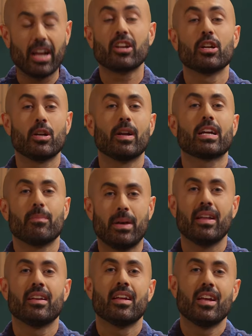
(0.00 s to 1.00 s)
I couldn't
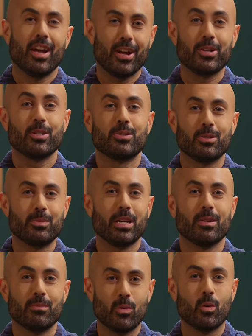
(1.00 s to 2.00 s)
recommend a YouTube
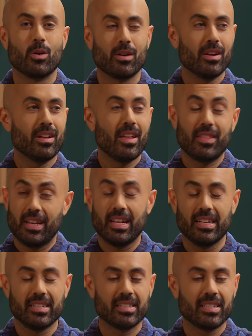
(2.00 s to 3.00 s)
channel more than
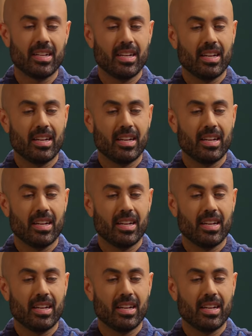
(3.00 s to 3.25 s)
his